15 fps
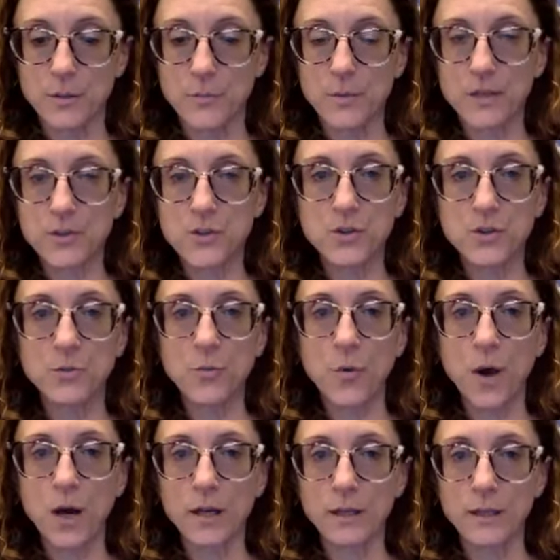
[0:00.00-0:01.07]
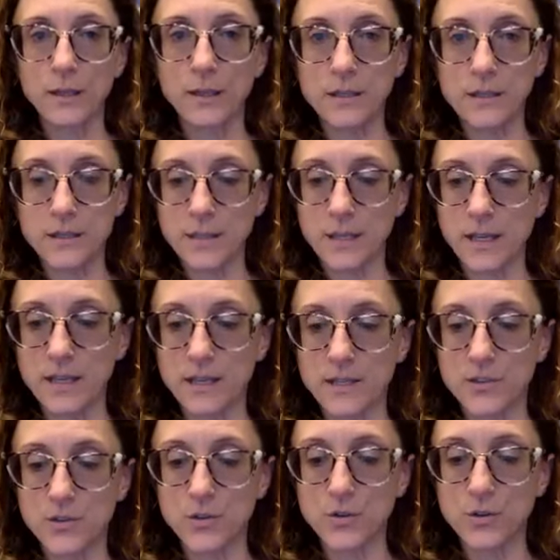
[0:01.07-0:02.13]
because you don't want it to get
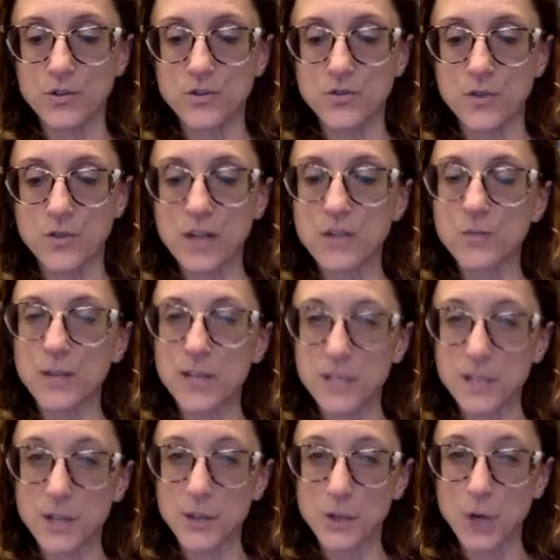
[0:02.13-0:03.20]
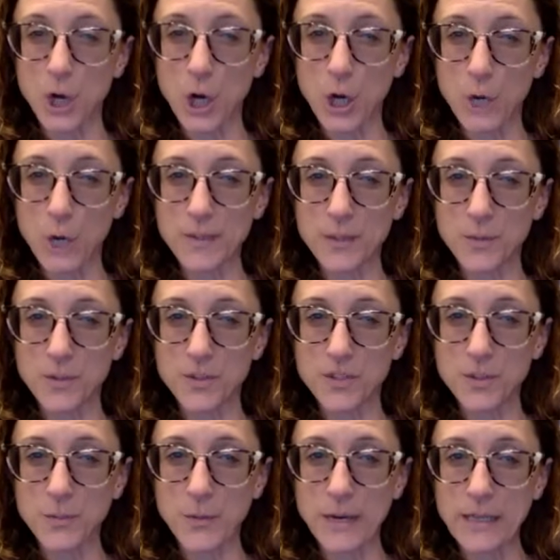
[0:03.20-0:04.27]
its good stretch when it's on your arm and then it wants
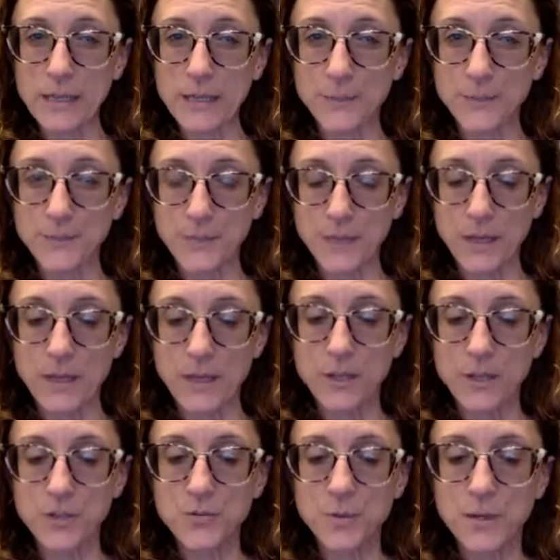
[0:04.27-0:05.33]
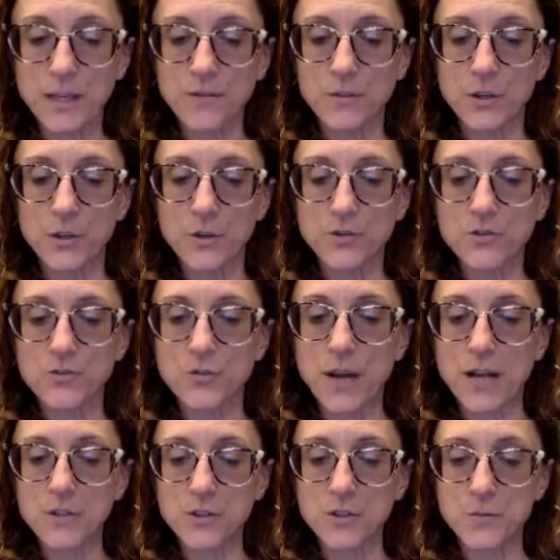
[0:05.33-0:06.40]
to break. You just want to give it a good
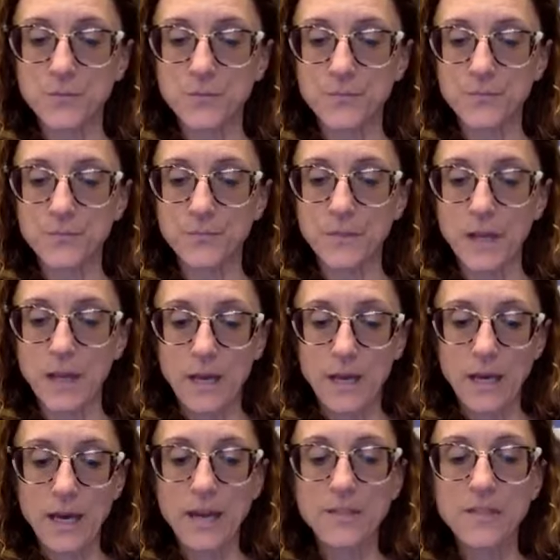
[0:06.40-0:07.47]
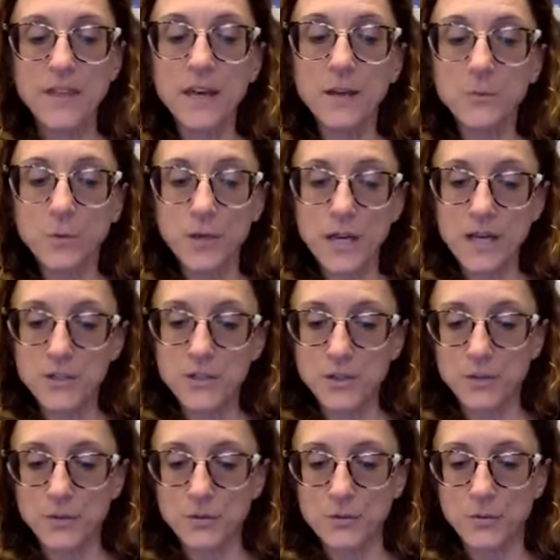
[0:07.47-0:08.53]
stretch. And then what I
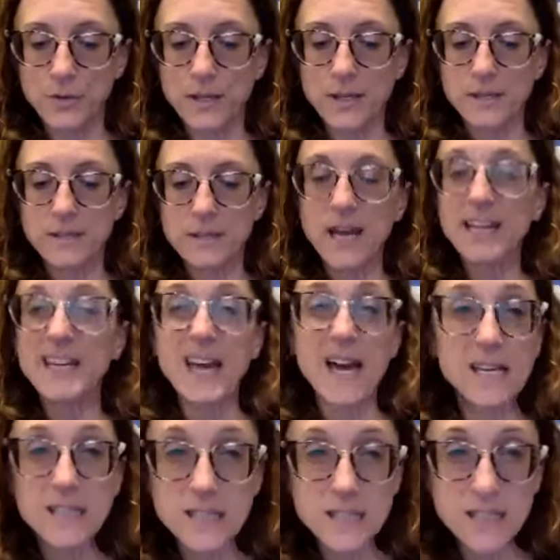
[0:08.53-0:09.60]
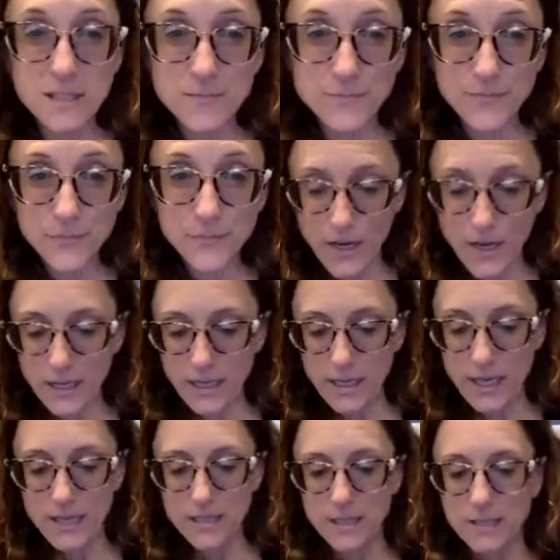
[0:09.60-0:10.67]
do is I guessed, right? I
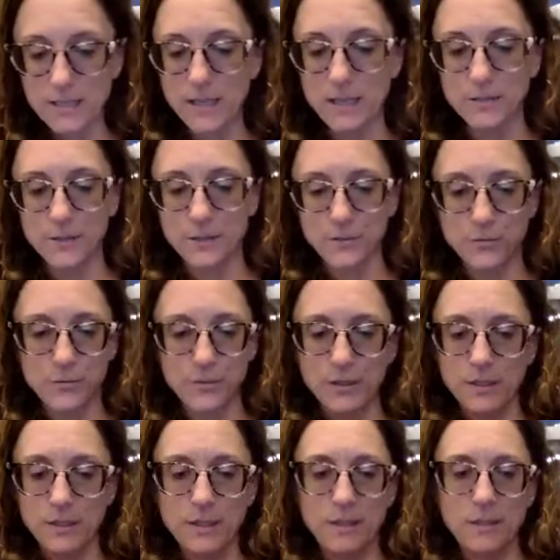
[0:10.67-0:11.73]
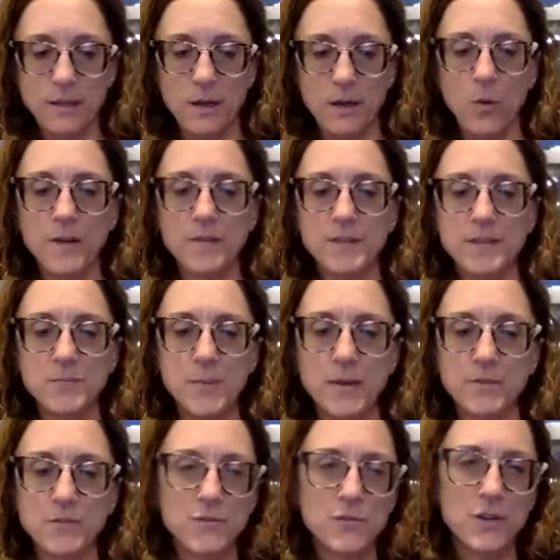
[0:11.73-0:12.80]
guess because I don't know really how wide these
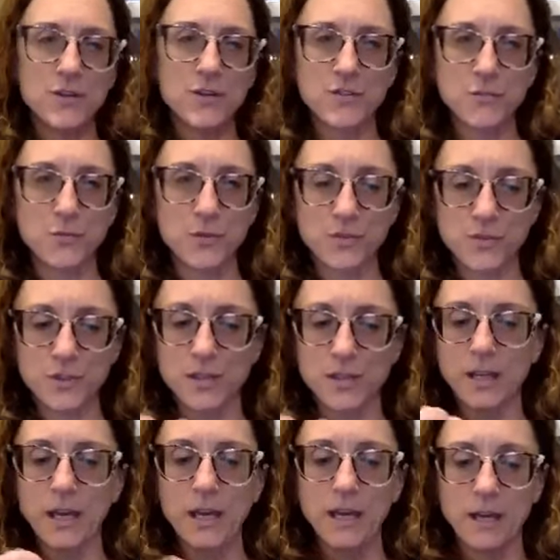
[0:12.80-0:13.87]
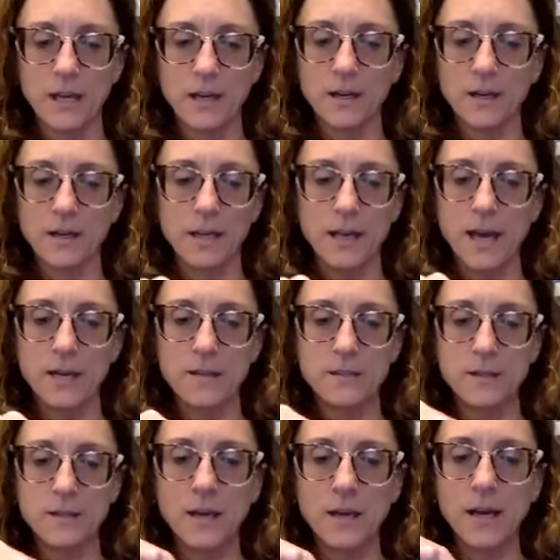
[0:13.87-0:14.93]
spacers are. I just sort of took a guess.